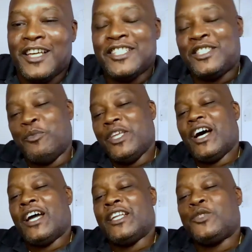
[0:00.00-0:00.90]
To be
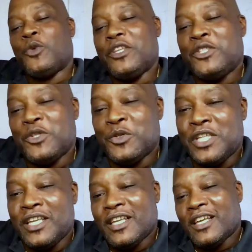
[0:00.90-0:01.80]
honest with you,
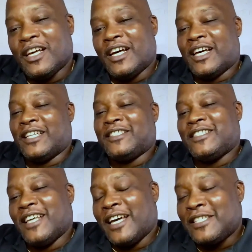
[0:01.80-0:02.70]
Susie, uh,
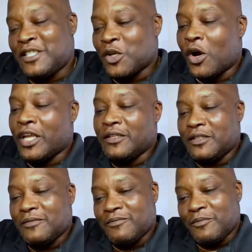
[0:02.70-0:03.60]
I started
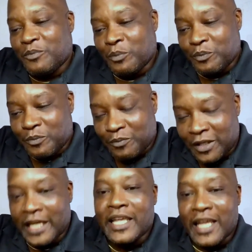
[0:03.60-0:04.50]

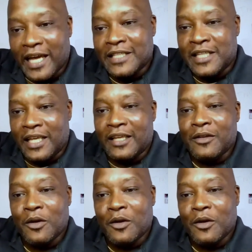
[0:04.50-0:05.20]
liking IT